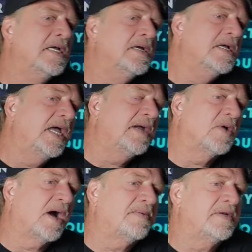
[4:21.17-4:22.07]
Hey,
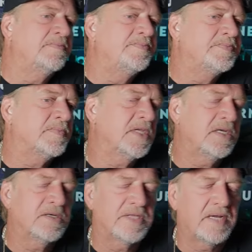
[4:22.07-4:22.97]
Robin, you
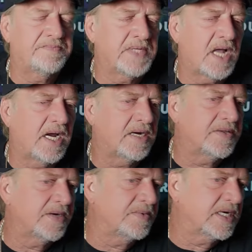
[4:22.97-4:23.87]
know that flyer
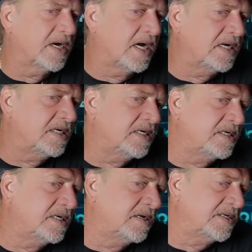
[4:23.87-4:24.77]
that we got
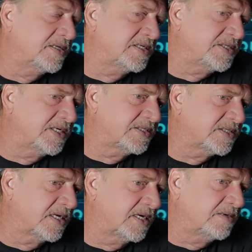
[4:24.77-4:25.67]
that says
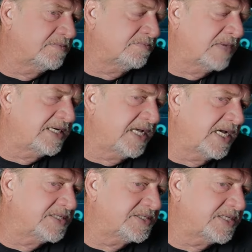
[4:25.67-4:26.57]
my
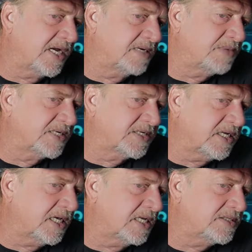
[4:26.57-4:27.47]
dad's saying about the
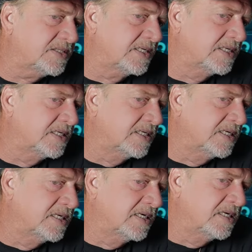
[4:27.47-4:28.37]
kids?
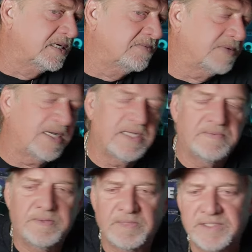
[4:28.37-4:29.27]
Find that
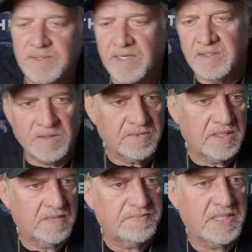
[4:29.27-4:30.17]
for me so I can hold it
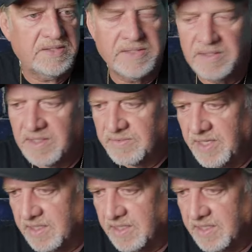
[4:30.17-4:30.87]
up, please, and thank